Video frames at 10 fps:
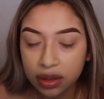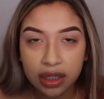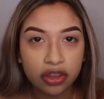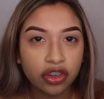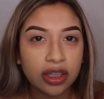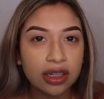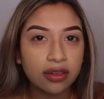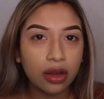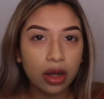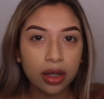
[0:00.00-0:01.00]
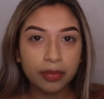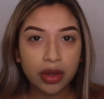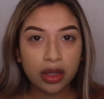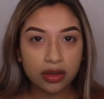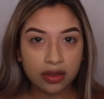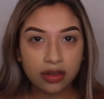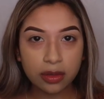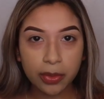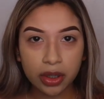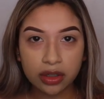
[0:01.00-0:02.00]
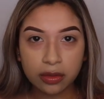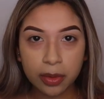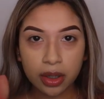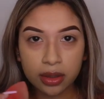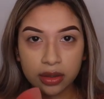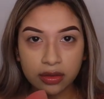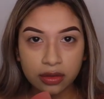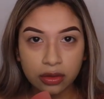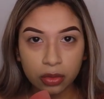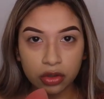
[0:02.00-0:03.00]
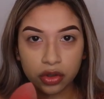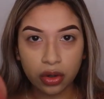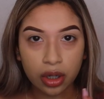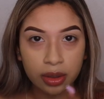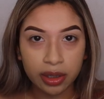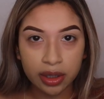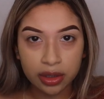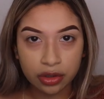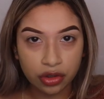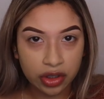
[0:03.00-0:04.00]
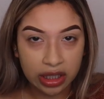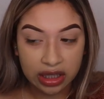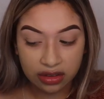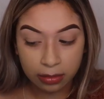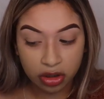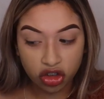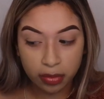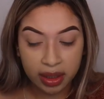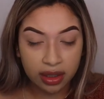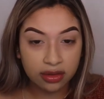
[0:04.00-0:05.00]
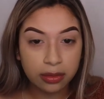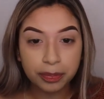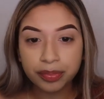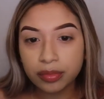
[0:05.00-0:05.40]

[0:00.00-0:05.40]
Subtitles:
Actually, that's a lot. This is a parking spot. This is Lauren's car. There's like this much space.